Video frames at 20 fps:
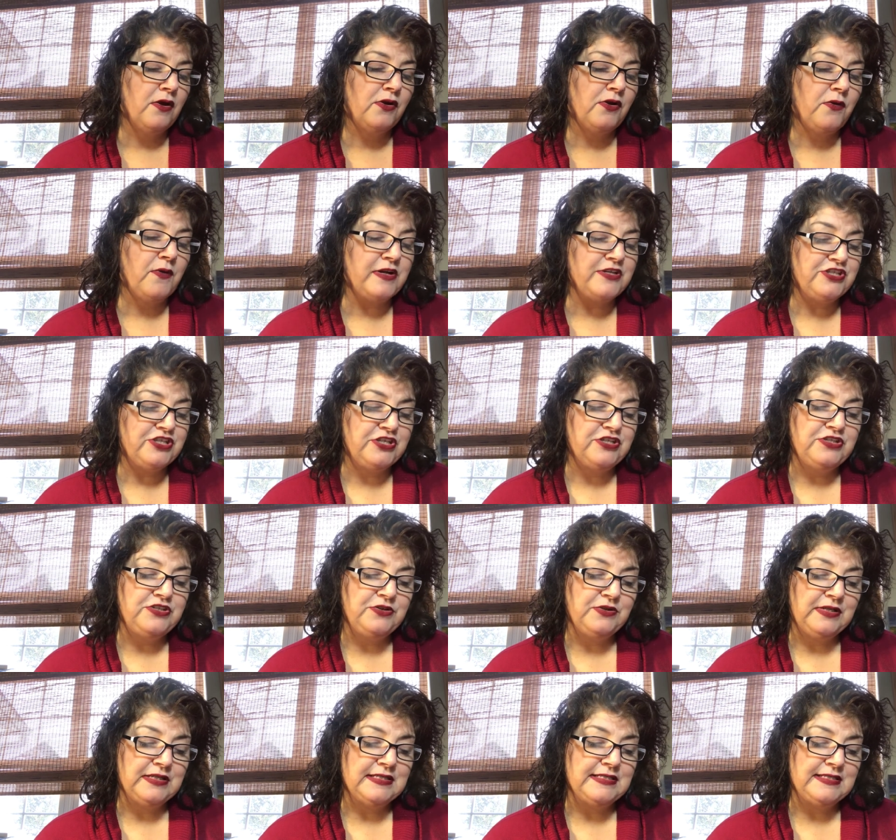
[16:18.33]
Question
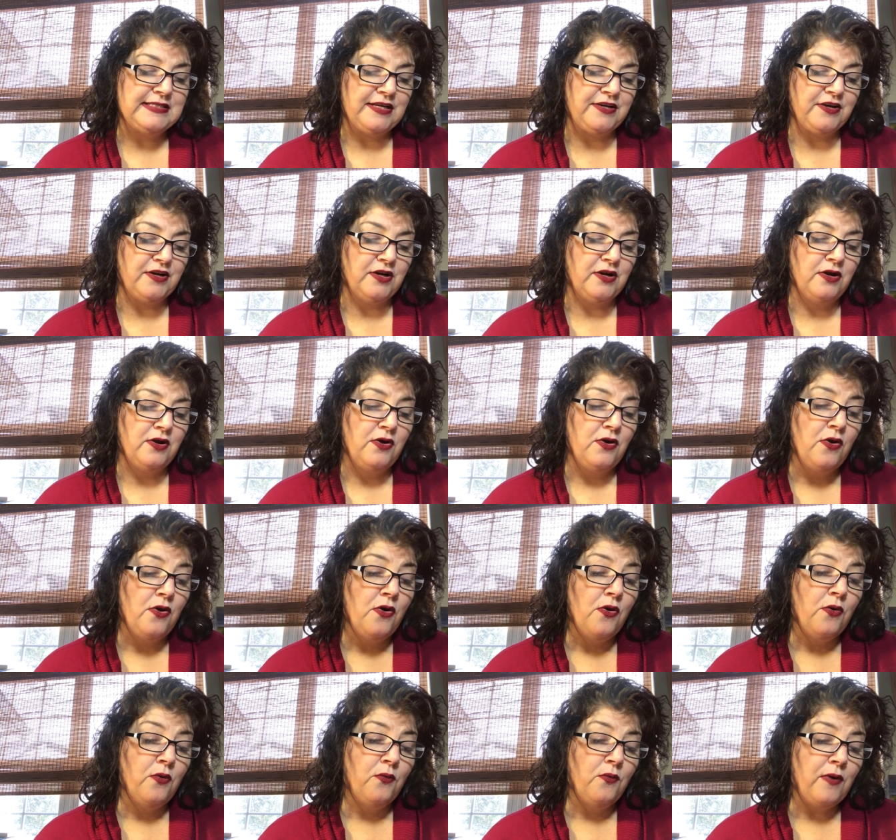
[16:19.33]
to consider
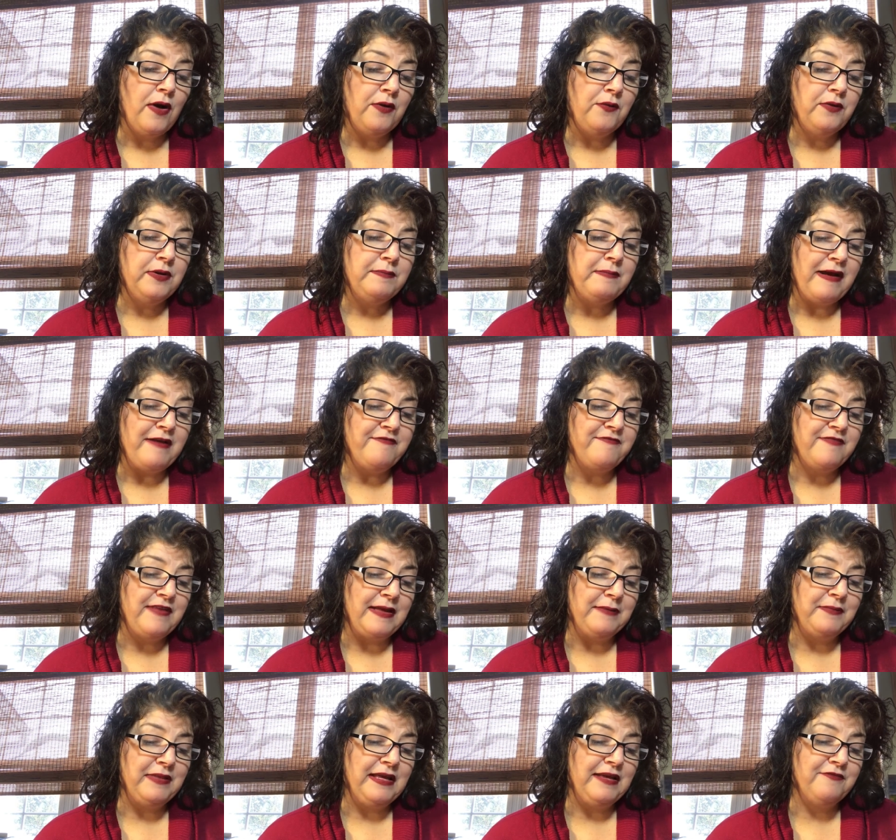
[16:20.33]
what would my
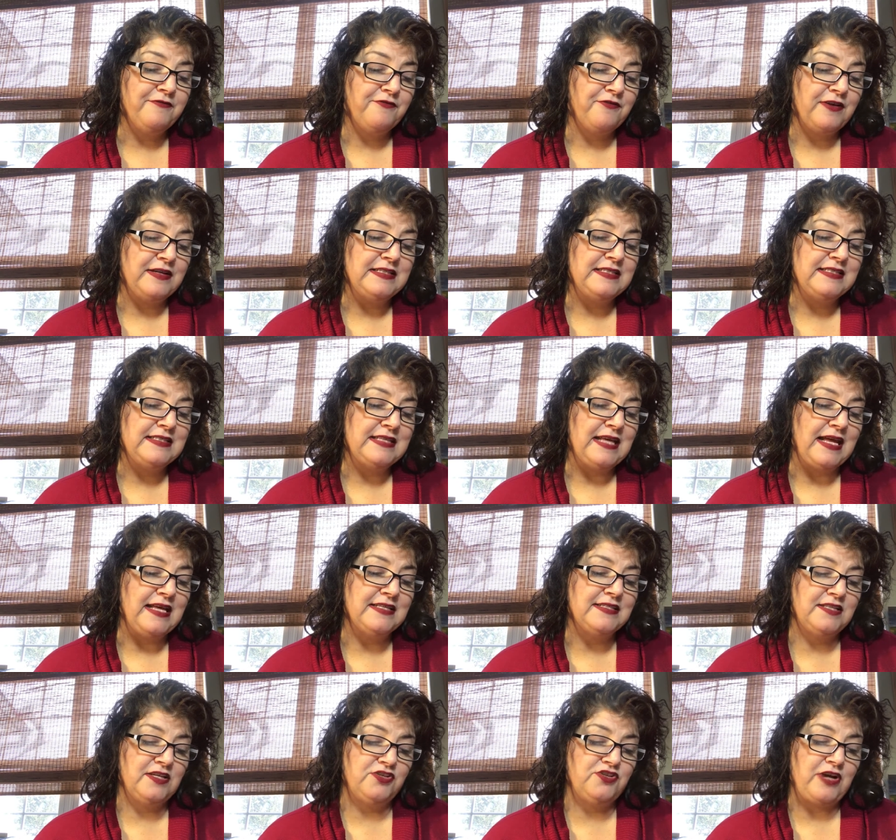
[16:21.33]
family and friends say
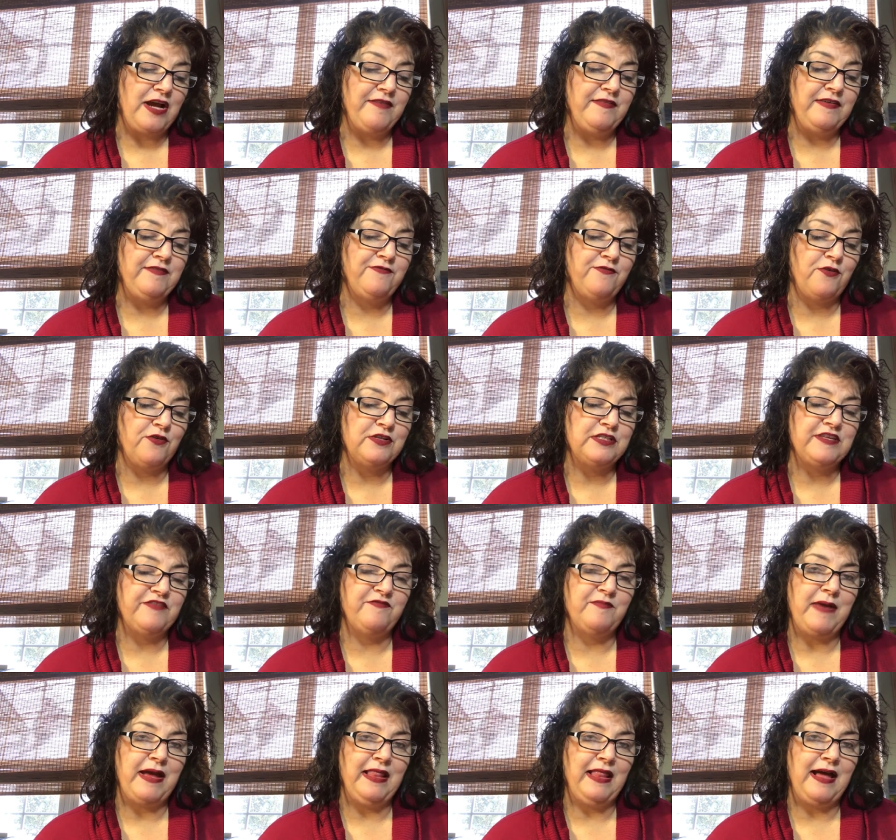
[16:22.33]
is the driving force of
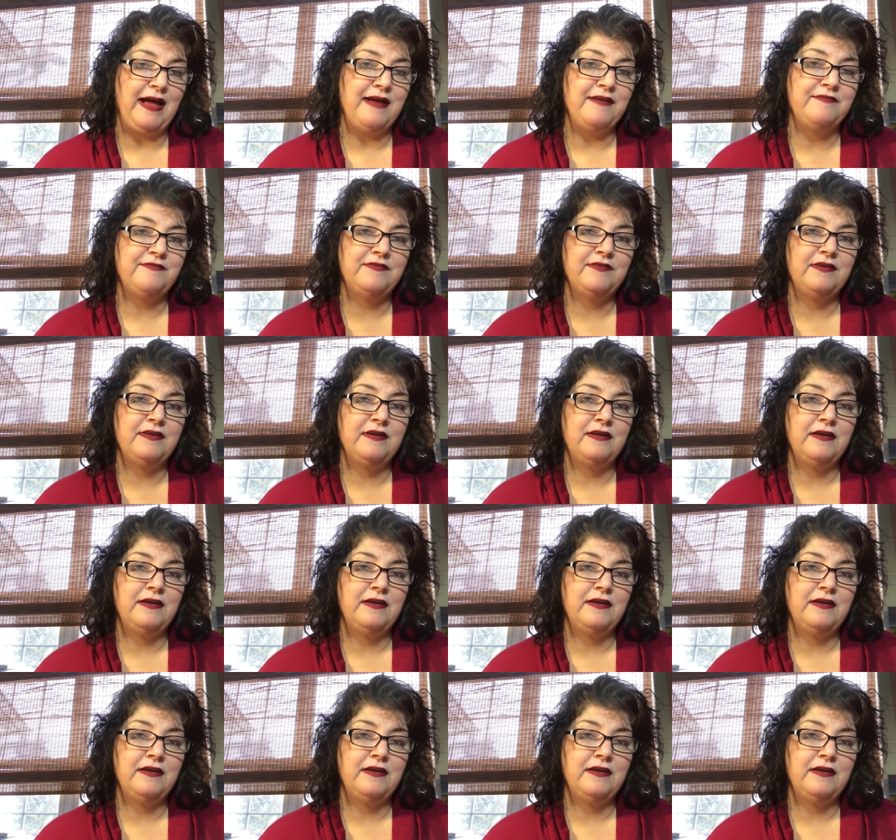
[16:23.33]
my life?